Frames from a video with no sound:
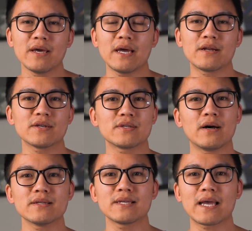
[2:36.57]
And also
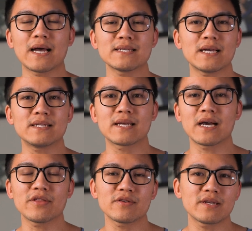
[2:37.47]
ALTA Gas had to
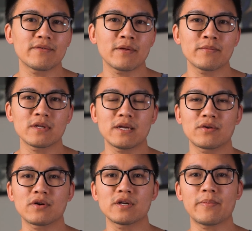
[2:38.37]
cut their dividend
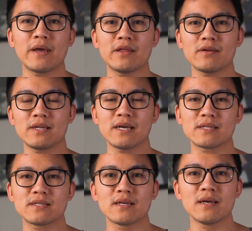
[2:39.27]
in order to pay their
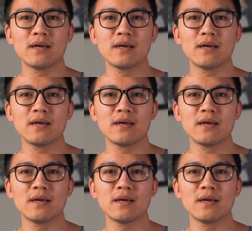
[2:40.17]
debts.